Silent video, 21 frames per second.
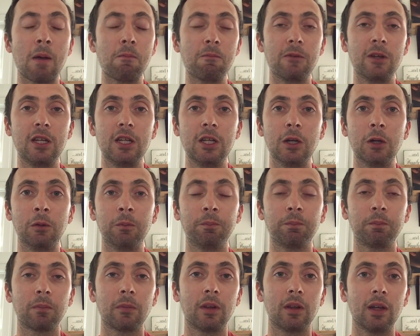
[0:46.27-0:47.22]
video.
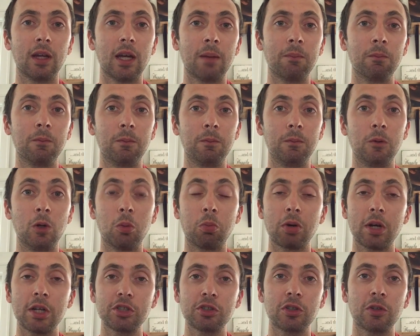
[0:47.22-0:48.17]
No
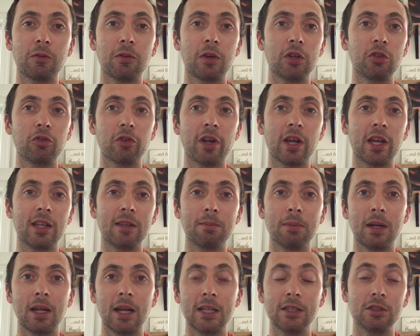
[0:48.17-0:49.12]
pressure to fundraise,
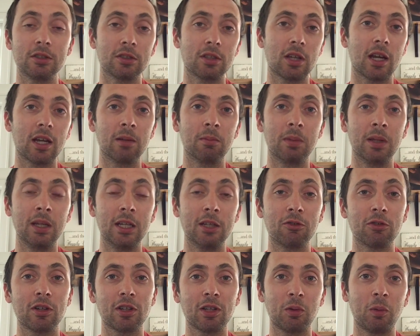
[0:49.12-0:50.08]
but I just thought it'd be an
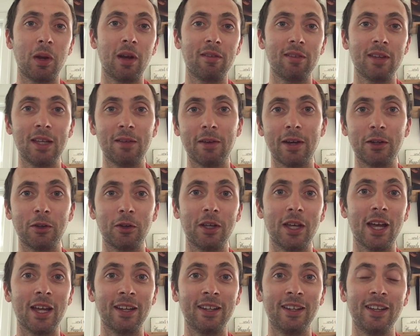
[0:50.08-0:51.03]
interesting way to see if I could
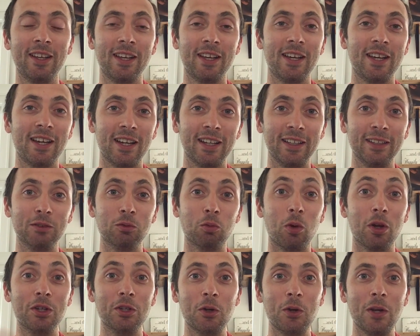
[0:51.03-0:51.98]
get at least
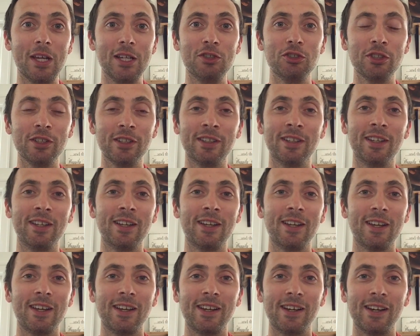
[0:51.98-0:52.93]
one donation.
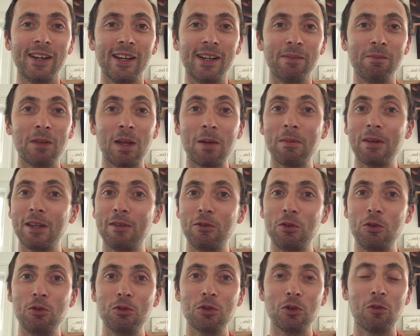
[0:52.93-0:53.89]
Not many
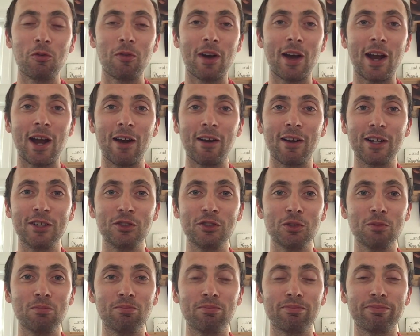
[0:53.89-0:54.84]
views so far. I
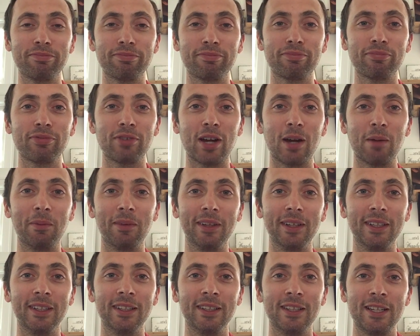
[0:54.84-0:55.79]
should
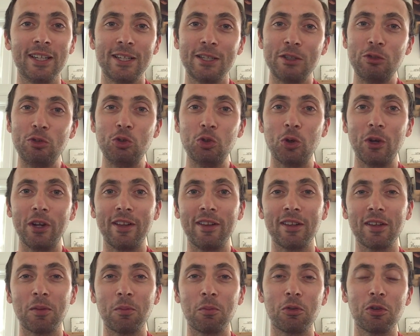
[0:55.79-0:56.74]
probably join
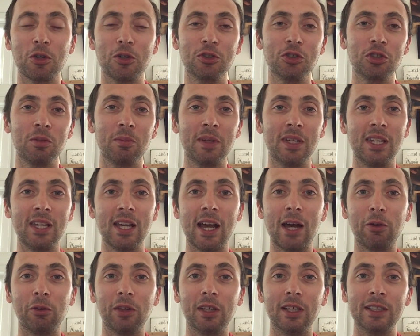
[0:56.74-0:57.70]
some social media
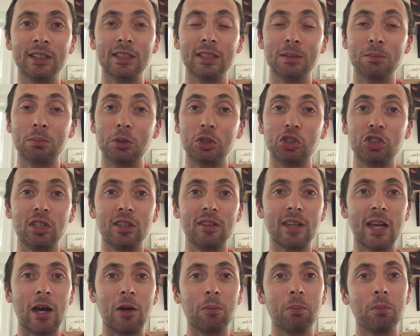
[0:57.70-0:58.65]
outlet to push these
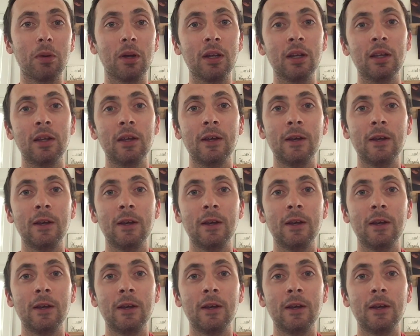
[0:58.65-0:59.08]
out. But